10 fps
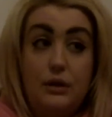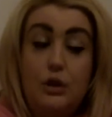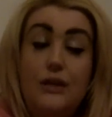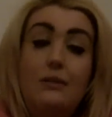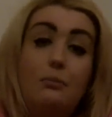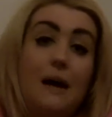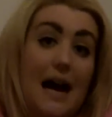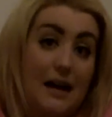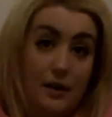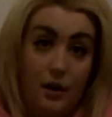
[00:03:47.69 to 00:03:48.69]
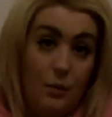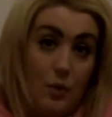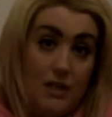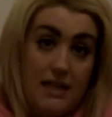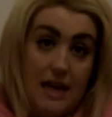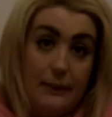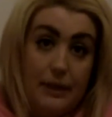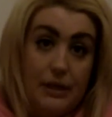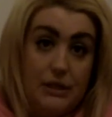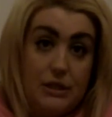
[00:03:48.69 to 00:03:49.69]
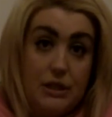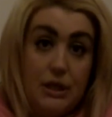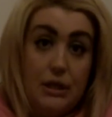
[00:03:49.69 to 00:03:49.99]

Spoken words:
looking back on what had happened,